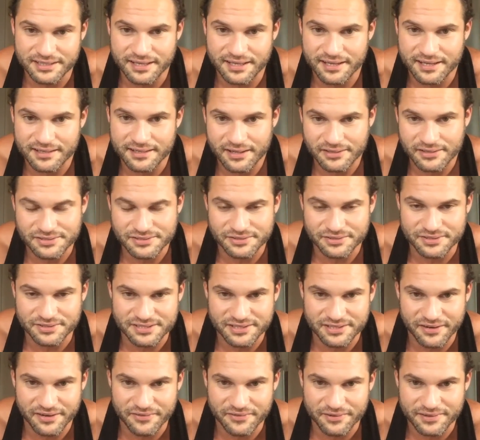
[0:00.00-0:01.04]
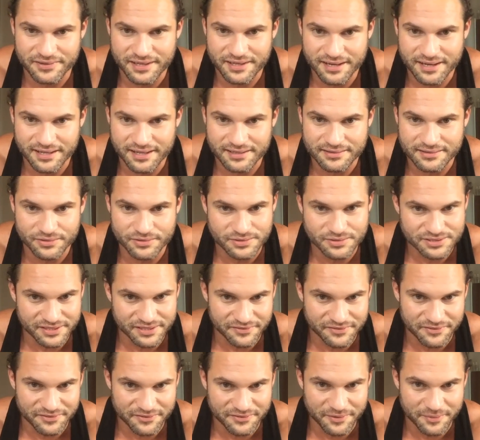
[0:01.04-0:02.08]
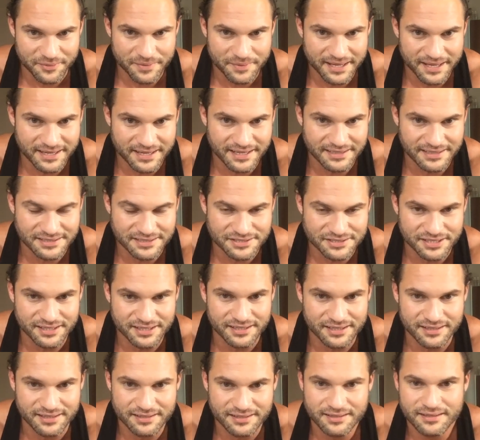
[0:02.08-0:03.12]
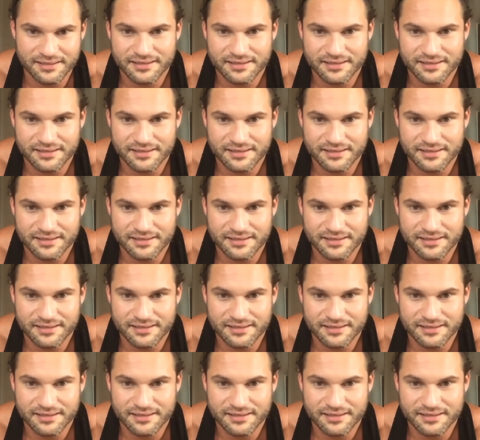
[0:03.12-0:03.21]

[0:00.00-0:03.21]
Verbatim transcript: I also discovered that I do suffer from ADHD,